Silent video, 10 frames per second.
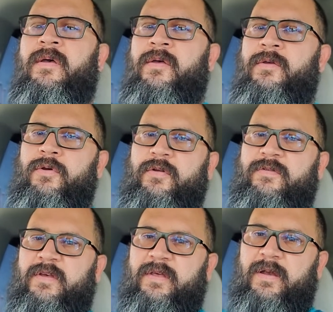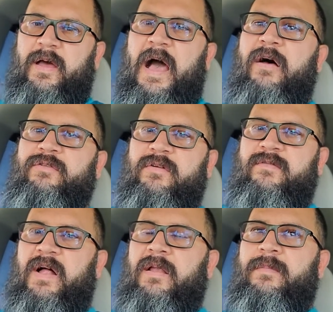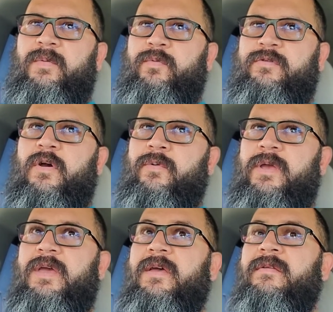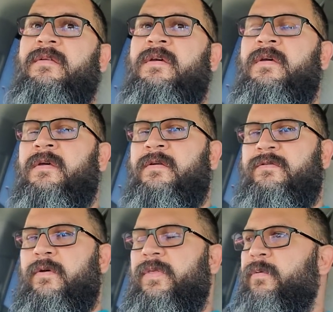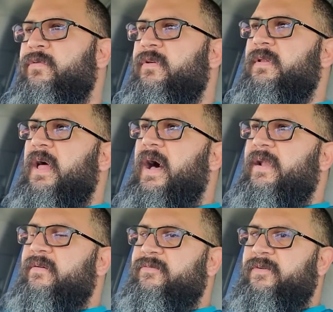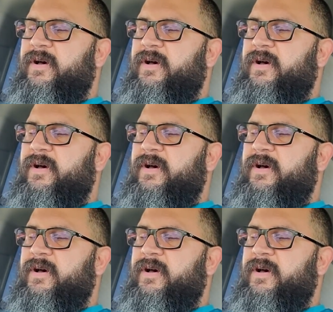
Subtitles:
you could see that a housing development was going in. So there was a lot of